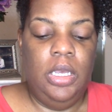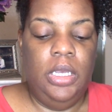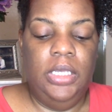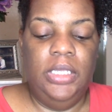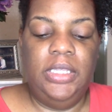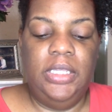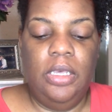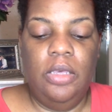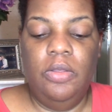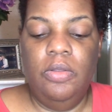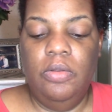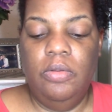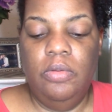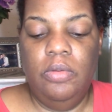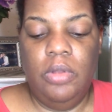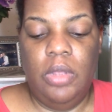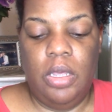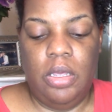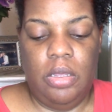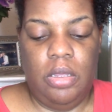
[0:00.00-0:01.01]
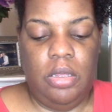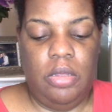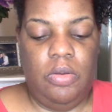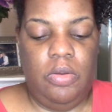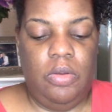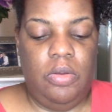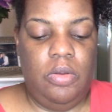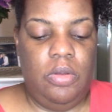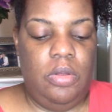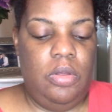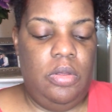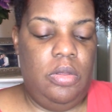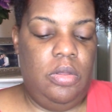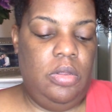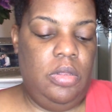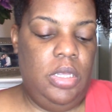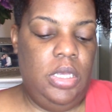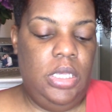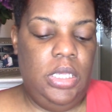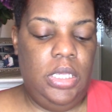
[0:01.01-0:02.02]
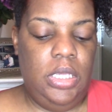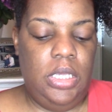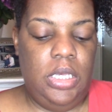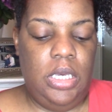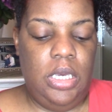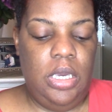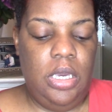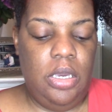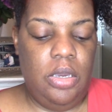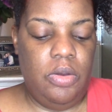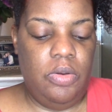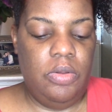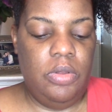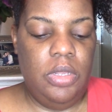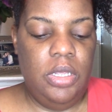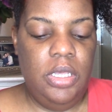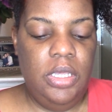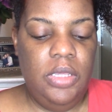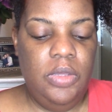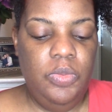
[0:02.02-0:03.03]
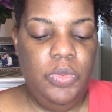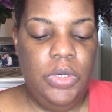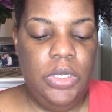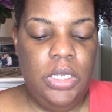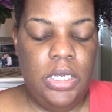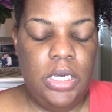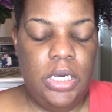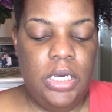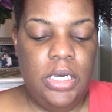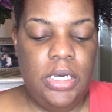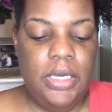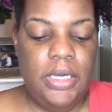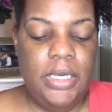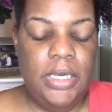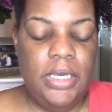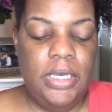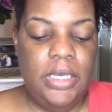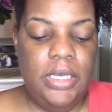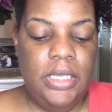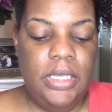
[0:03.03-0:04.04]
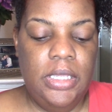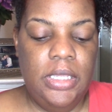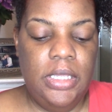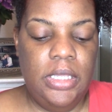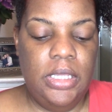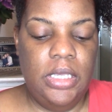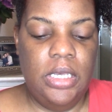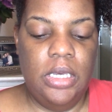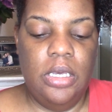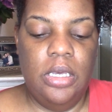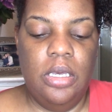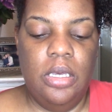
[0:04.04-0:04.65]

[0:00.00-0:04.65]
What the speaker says: So, let's see here. This one is